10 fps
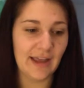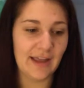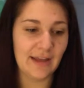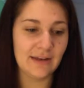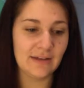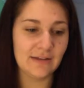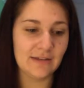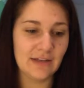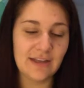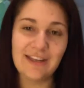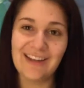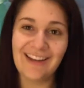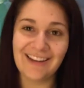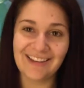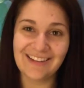And
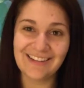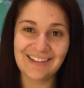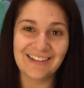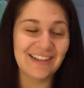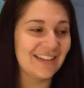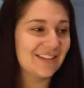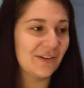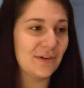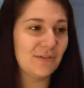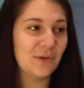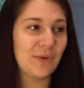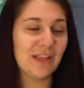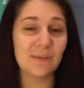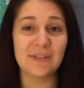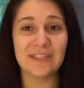yeah. So if you
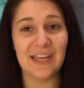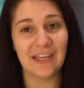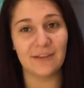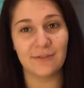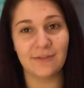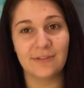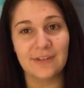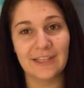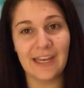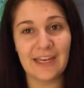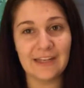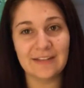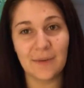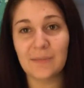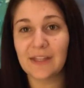make the mistake of
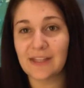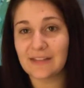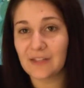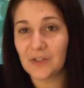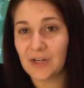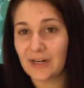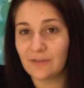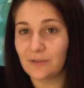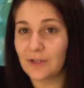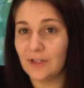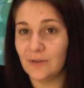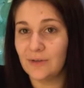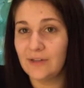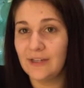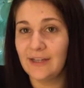getting something that's incorrect for
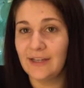you,